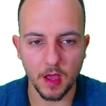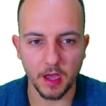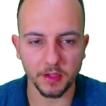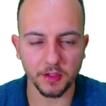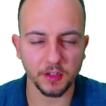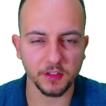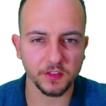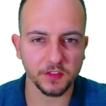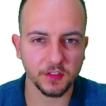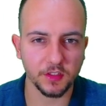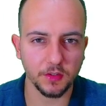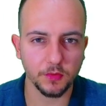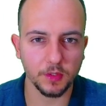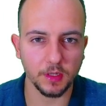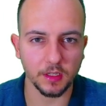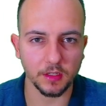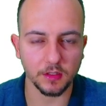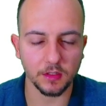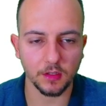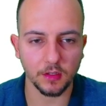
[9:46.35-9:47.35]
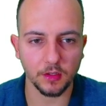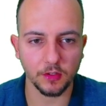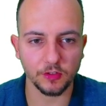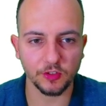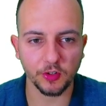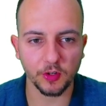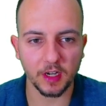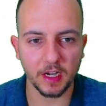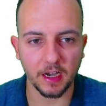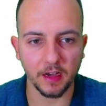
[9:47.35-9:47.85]
I'm gonna still need
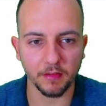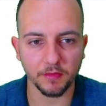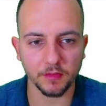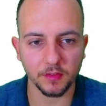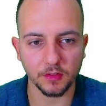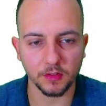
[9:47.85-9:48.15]
to have